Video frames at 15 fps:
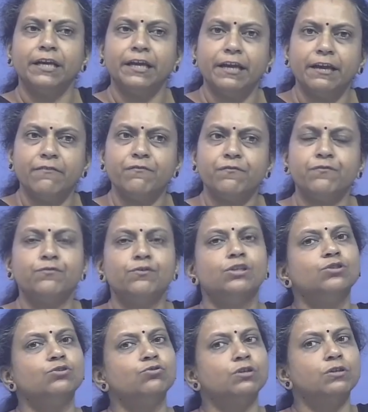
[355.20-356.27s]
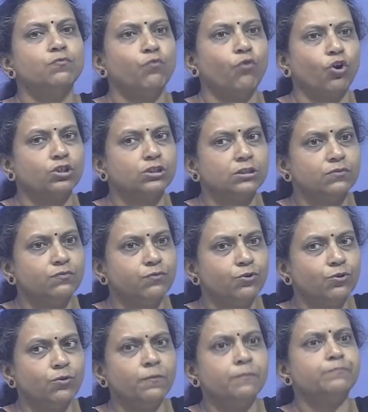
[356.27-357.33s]
If during water
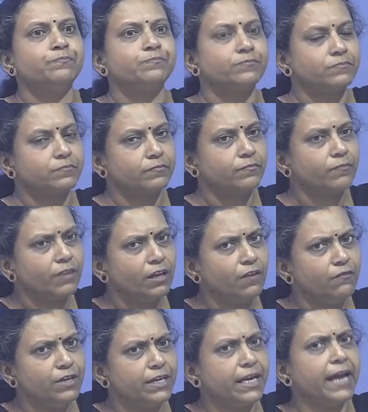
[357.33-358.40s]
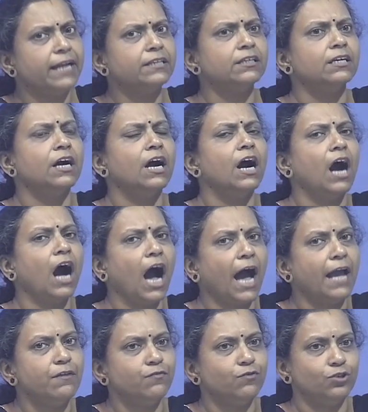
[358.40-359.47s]
flow we get a
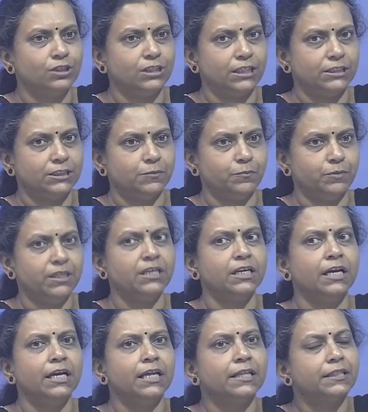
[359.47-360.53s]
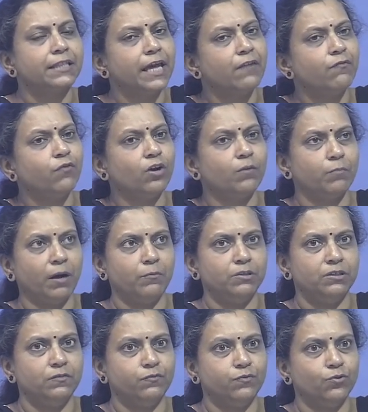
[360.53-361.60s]
high voltage peak then for
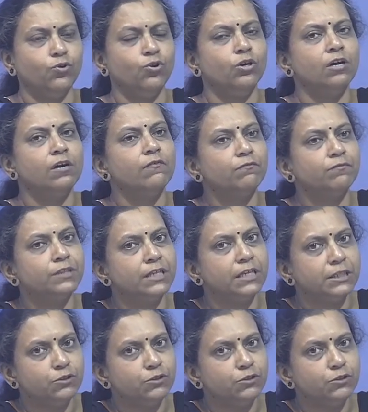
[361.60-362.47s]
bubbly flow the